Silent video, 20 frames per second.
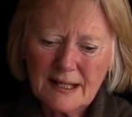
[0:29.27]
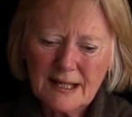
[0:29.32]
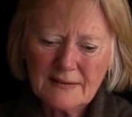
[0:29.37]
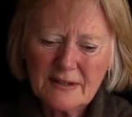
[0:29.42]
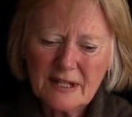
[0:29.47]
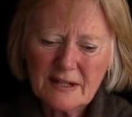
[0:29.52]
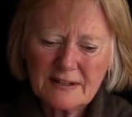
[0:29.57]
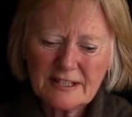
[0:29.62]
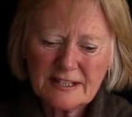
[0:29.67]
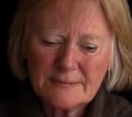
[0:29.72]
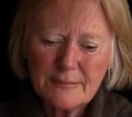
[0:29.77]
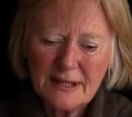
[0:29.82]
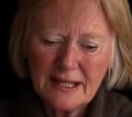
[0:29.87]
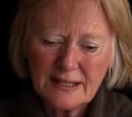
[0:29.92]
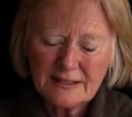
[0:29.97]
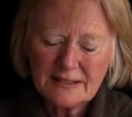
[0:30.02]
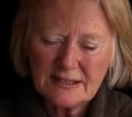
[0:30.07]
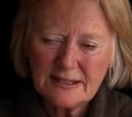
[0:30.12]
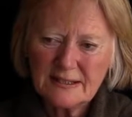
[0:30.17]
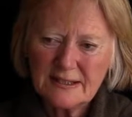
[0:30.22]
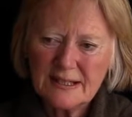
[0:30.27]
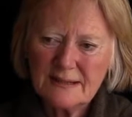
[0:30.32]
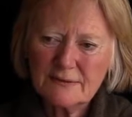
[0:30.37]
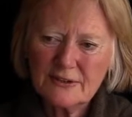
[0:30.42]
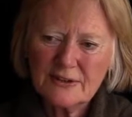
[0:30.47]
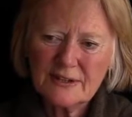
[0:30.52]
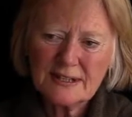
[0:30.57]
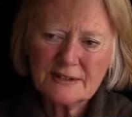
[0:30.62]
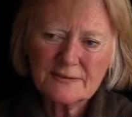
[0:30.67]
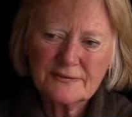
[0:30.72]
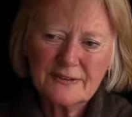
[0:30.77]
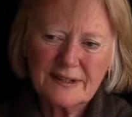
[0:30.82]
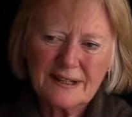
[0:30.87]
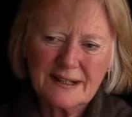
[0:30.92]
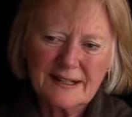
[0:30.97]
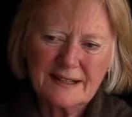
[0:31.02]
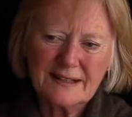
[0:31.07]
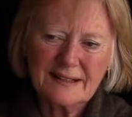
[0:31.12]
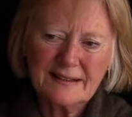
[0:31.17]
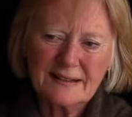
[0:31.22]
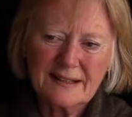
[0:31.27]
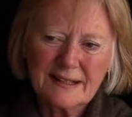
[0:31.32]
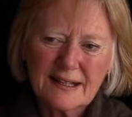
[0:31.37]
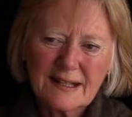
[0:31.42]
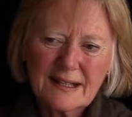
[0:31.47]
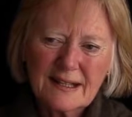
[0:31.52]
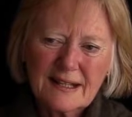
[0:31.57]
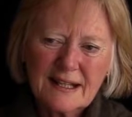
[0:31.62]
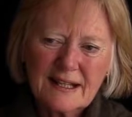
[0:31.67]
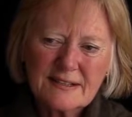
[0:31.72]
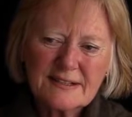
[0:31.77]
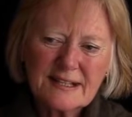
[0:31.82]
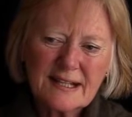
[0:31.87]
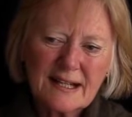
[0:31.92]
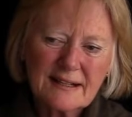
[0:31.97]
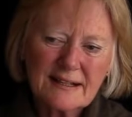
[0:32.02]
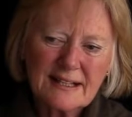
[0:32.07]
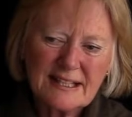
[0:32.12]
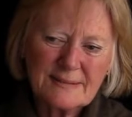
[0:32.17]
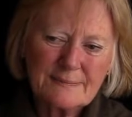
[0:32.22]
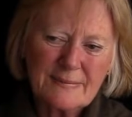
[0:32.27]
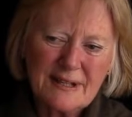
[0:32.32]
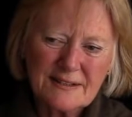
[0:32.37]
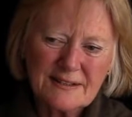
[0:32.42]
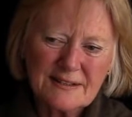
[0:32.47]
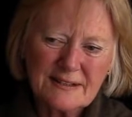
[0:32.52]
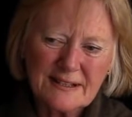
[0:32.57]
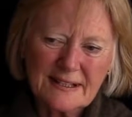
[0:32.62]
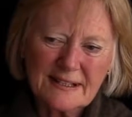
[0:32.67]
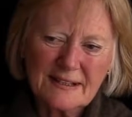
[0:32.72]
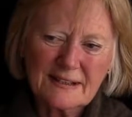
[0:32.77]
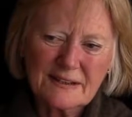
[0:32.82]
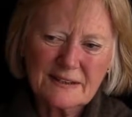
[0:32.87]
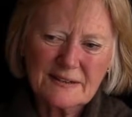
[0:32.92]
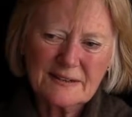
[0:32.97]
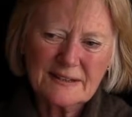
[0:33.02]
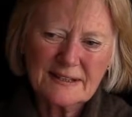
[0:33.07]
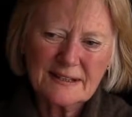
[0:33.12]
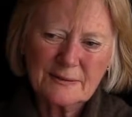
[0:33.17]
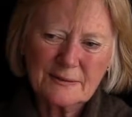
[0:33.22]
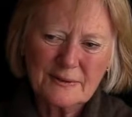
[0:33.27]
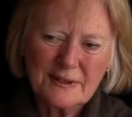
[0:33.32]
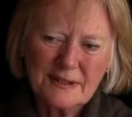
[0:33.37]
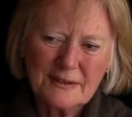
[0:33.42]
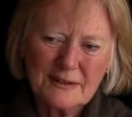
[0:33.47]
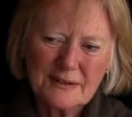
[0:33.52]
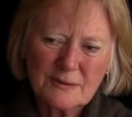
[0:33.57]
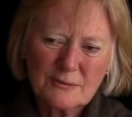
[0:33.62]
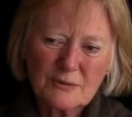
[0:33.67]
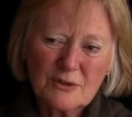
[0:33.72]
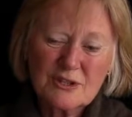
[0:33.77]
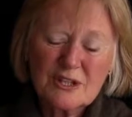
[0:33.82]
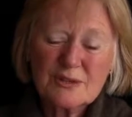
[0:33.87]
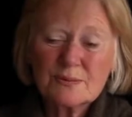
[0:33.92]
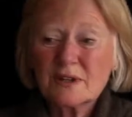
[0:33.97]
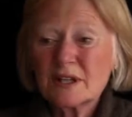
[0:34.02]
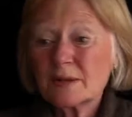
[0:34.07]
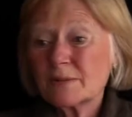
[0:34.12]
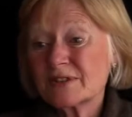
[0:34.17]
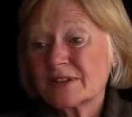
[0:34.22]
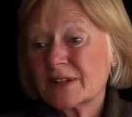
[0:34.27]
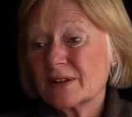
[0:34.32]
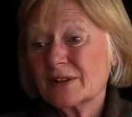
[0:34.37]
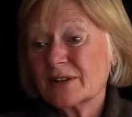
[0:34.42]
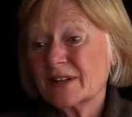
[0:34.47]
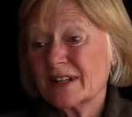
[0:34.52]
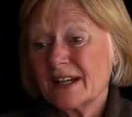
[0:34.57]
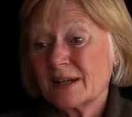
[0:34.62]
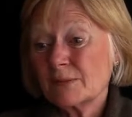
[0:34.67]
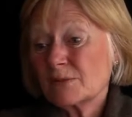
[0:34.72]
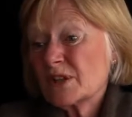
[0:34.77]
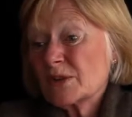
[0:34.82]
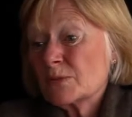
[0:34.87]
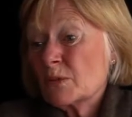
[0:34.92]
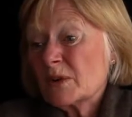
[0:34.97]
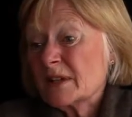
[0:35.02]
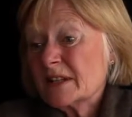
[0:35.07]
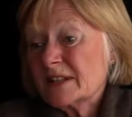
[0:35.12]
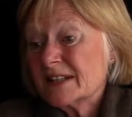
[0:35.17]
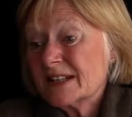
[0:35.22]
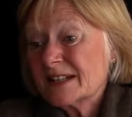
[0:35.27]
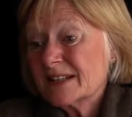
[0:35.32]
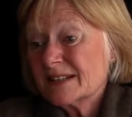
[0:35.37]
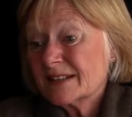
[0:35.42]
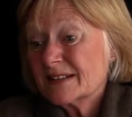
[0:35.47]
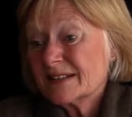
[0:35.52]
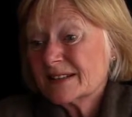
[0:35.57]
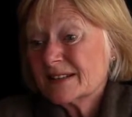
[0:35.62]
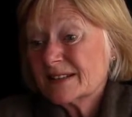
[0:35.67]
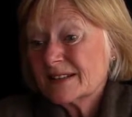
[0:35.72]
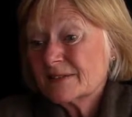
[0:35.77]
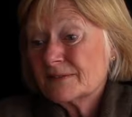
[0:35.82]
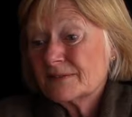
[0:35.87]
and they're expected, everything's fine. It's the unexpected he can't deal with, which is what he was so good at, which is what he did.